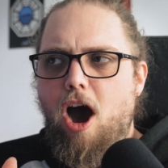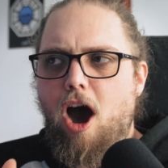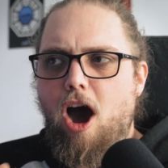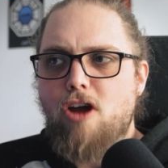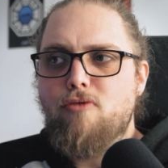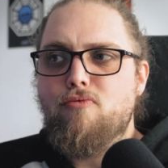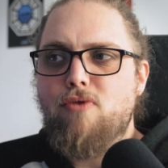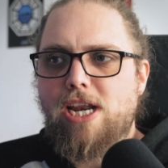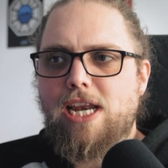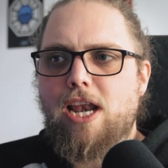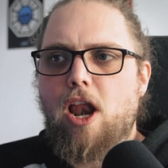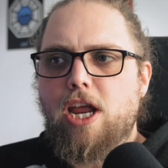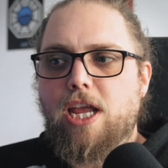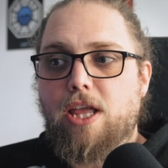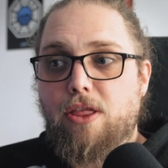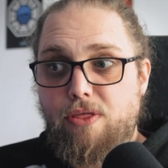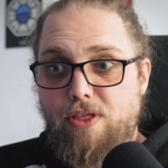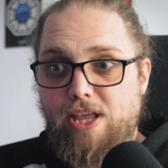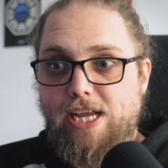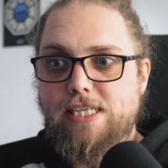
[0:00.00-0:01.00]
I really
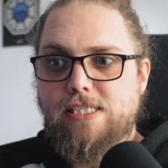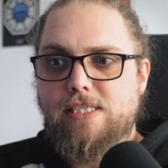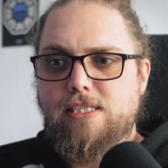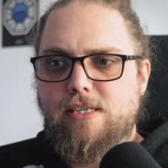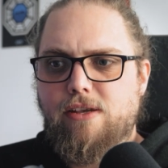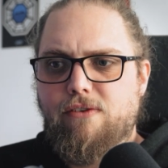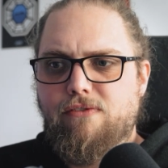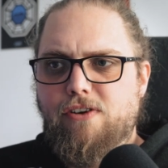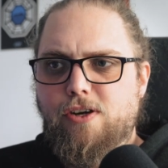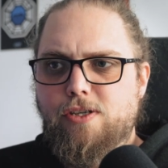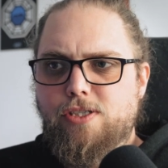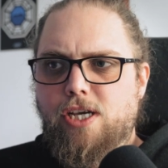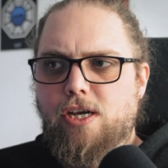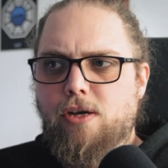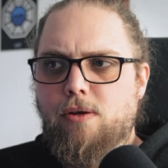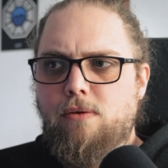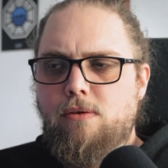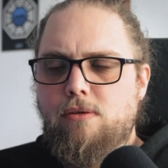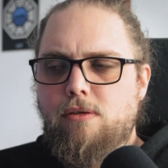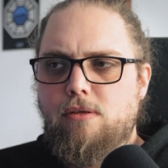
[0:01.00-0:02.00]
like this
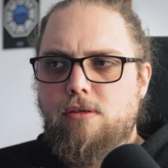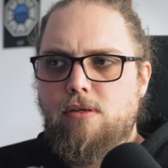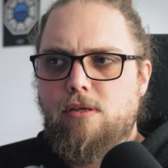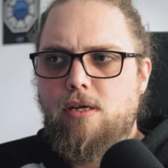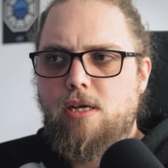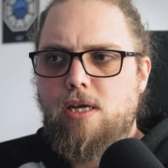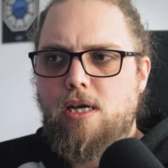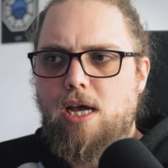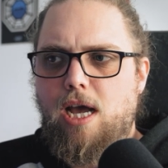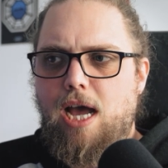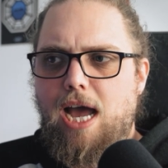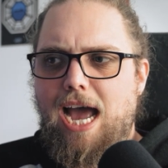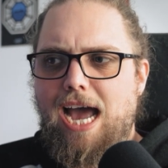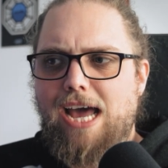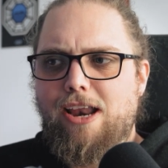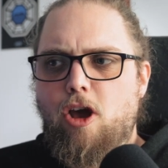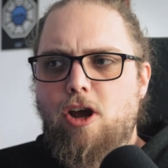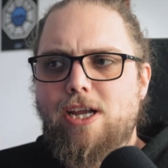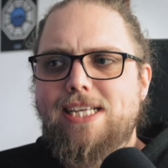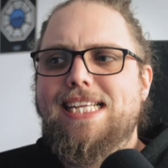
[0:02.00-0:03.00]
photo
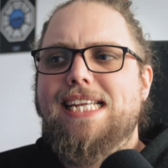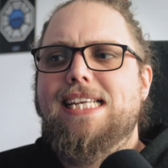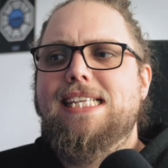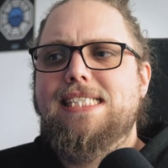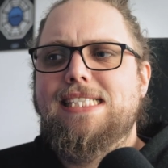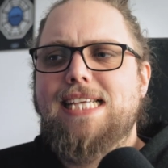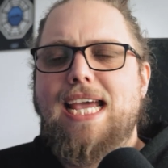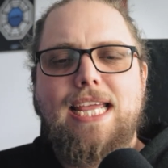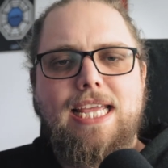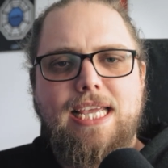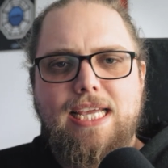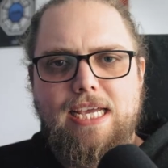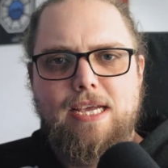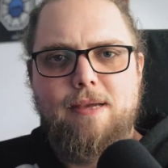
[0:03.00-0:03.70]
and I didn't take